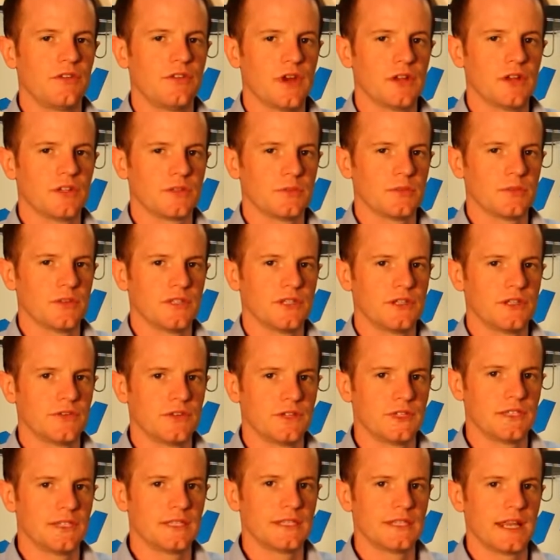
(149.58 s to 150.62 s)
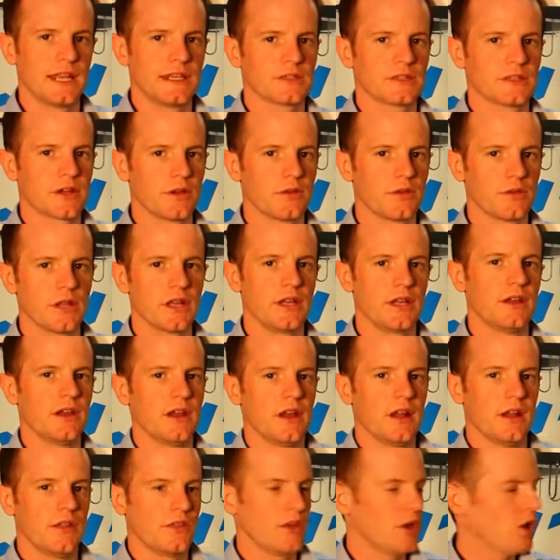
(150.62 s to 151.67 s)
version, which is for descent only,
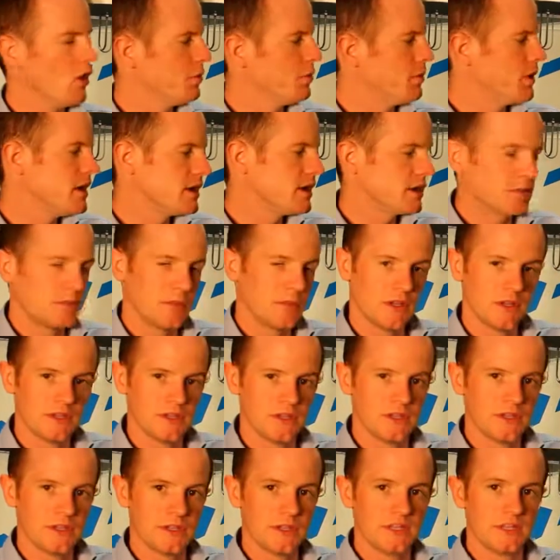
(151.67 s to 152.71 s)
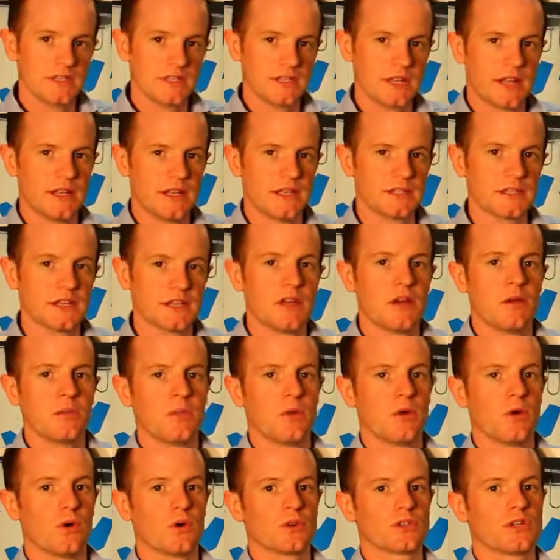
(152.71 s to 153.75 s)
the Up-A can be used to descend,
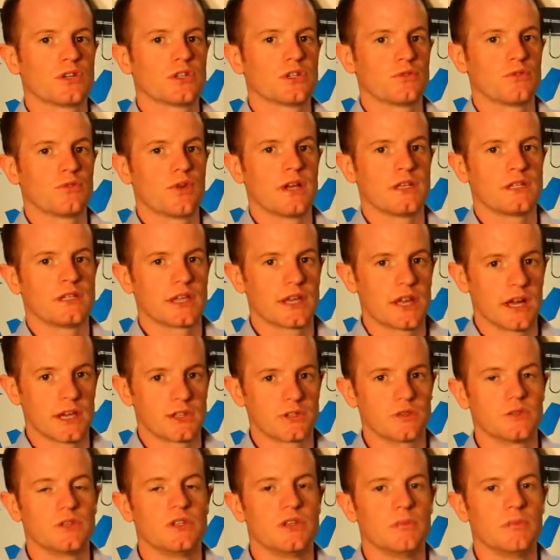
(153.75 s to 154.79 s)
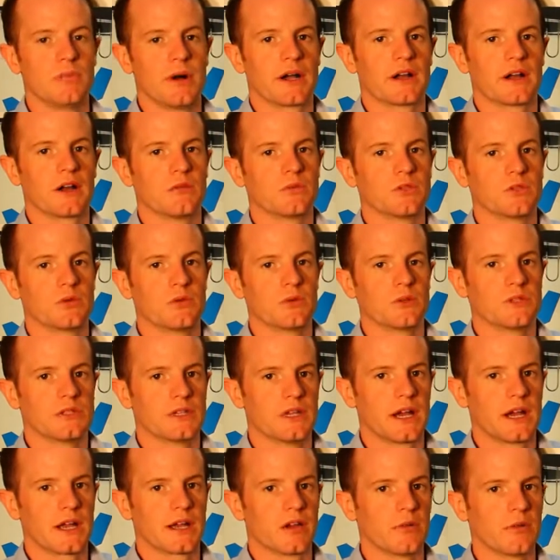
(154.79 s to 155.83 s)
but also to raise the casualty back up towards
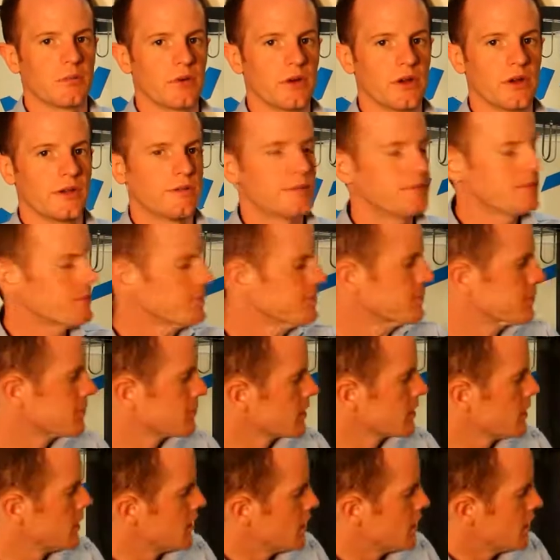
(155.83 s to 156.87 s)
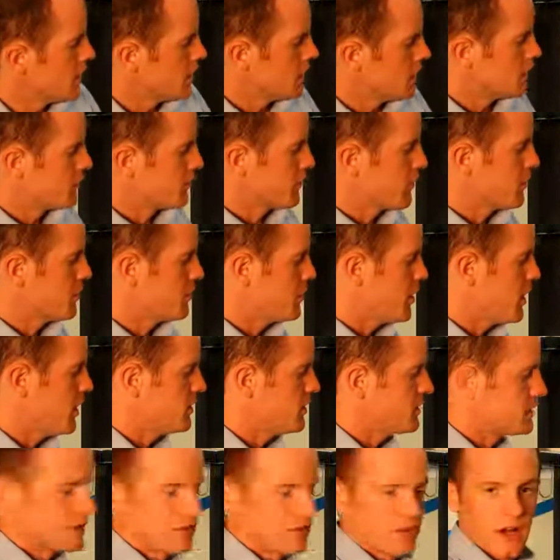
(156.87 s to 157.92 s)
the anchor point. The front part of
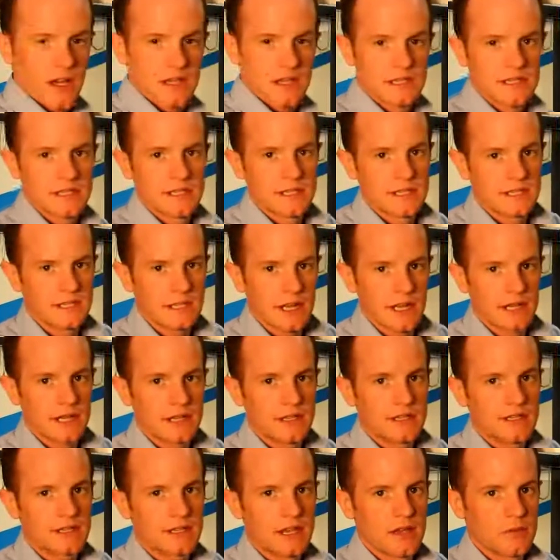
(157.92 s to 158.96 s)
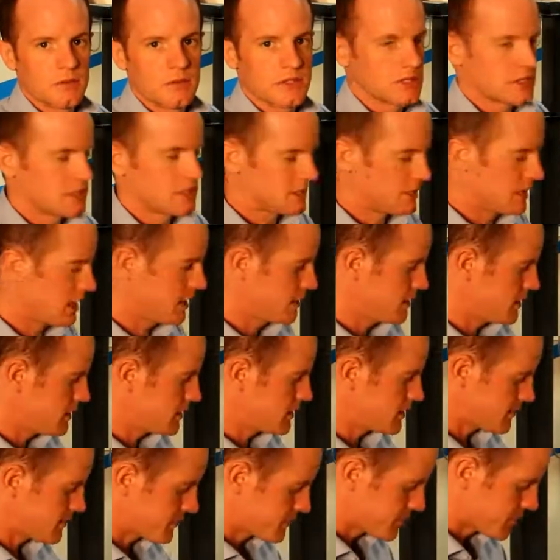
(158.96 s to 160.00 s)
the device is exactly the same as the
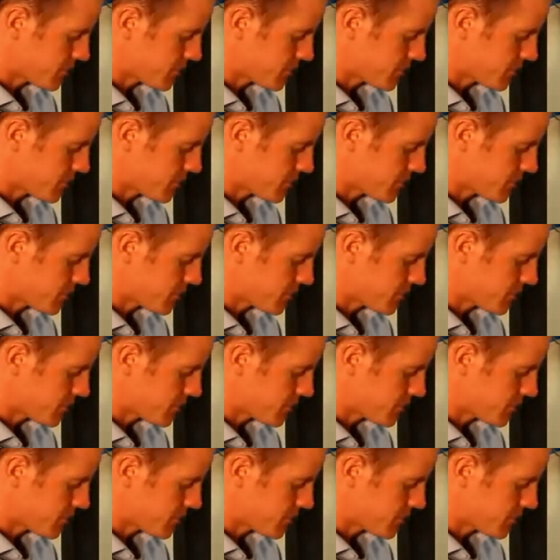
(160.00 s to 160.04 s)
standard.